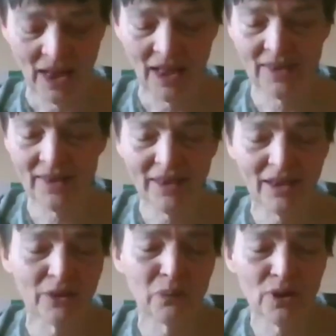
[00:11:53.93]
I said,
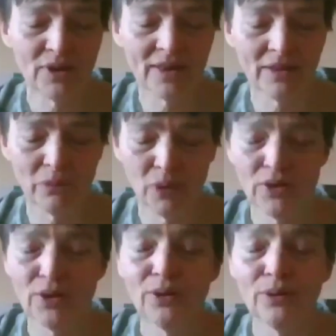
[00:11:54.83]
oh,
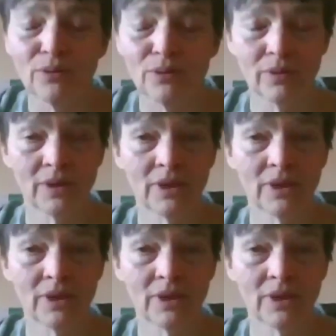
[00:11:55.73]
what's new?